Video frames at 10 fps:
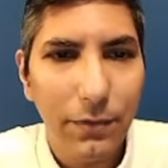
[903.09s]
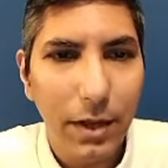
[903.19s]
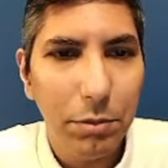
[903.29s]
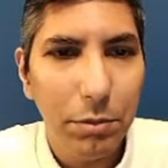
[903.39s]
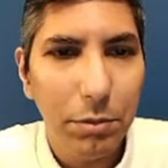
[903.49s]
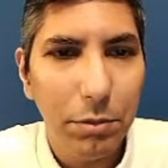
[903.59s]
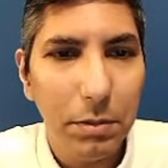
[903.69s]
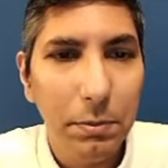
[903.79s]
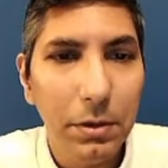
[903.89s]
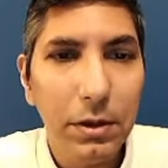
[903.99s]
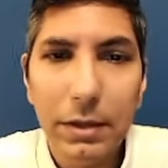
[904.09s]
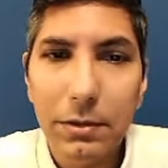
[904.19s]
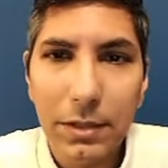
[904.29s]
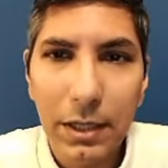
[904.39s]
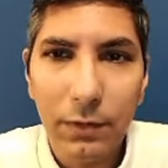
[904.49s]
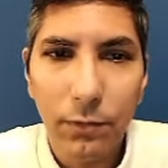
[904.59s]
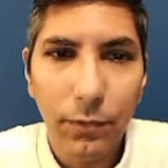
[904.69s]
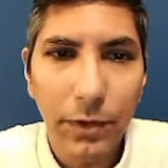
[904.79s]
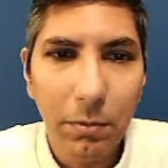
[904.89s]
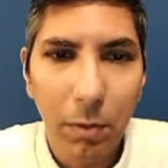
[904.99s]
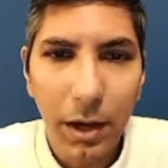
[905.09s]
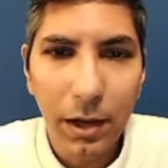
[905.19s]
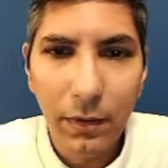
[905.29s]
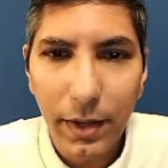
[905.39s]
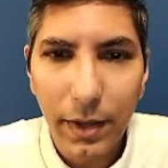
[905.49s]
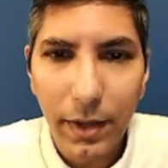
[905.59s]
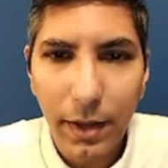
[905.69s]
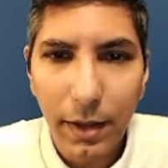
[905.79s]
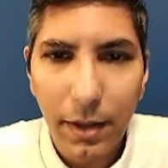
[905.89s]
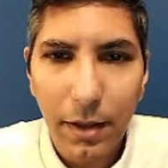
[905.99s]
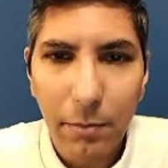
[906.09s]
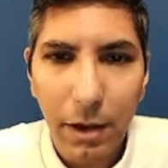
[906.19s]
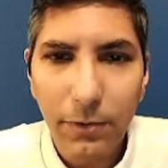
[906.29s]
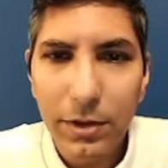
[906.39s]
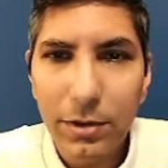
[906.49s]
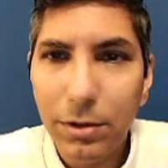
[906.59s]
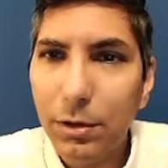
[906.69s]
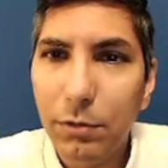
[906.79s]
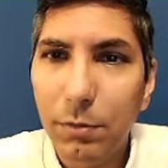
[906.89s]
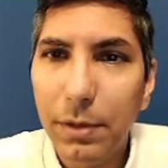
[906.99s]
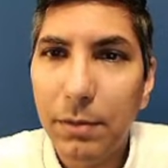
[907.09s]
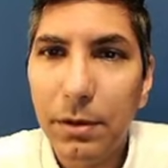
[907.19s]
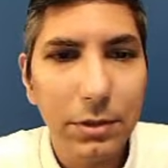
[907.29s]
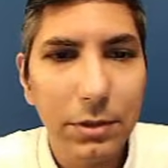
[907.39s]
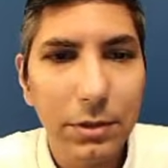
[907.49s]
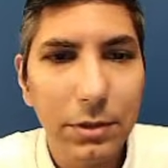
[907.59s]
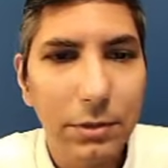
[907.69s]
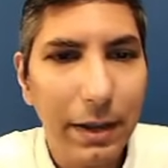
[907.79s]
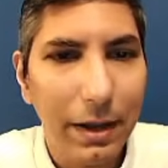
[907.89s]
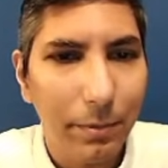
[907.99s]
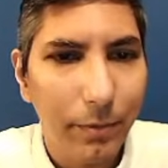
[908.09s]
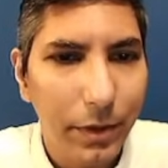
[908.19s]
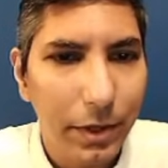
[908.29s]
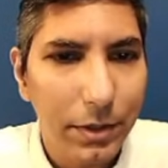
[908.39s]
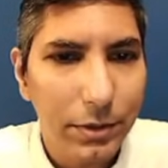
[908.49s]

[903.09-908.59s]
If I put milliliters in for V1, my V2 will be in milliliters as well.